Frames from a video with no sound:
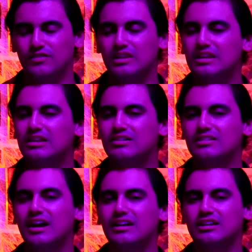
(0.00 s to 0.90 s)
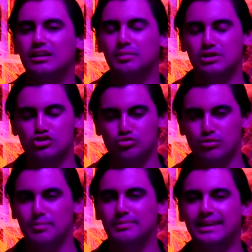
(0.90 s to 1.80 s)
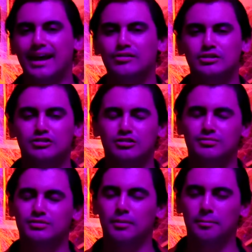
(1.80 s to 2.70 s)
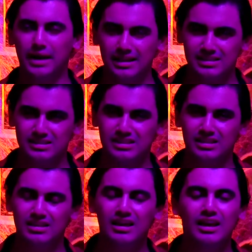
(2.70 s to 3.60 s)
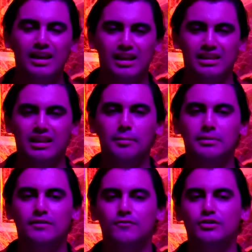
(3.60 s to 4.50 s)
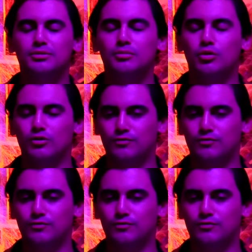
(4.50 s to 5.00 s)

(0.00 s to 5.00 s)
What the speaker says: here that could have been trimmed down in terms of pacing and keeping the film more in